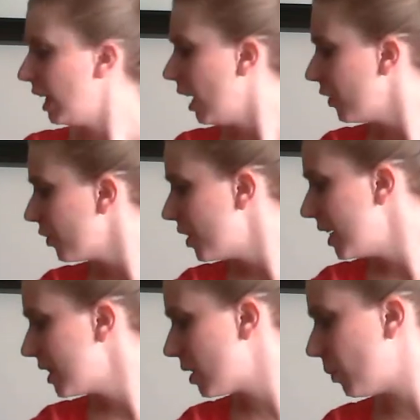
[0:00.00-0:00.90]
Other
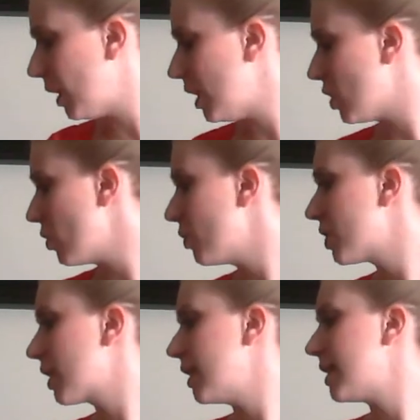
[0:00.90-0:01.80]
things that we
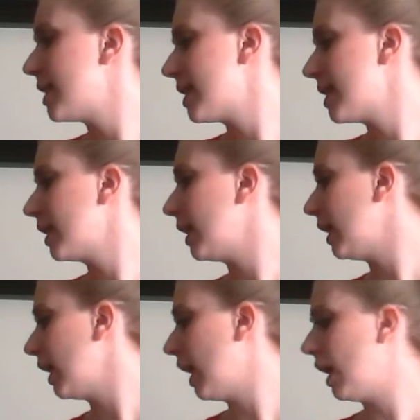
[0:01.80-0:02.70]
use
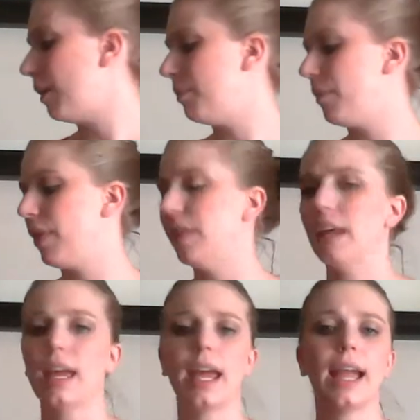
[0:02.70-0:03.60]
consistently,
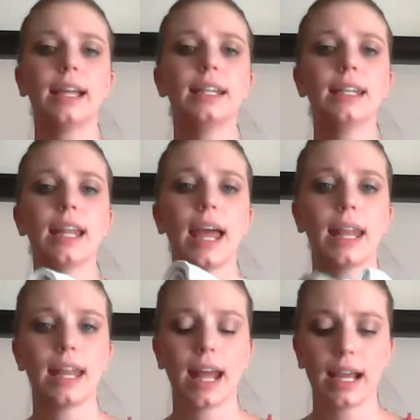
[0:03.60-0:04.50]
the Aiden
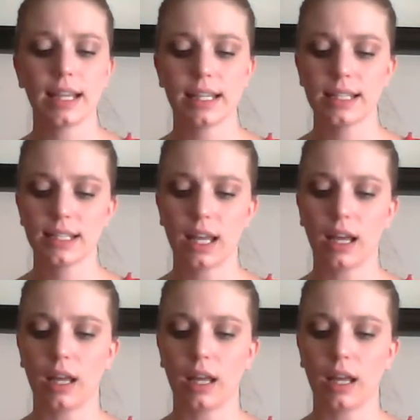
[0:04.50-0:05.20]
and Anais,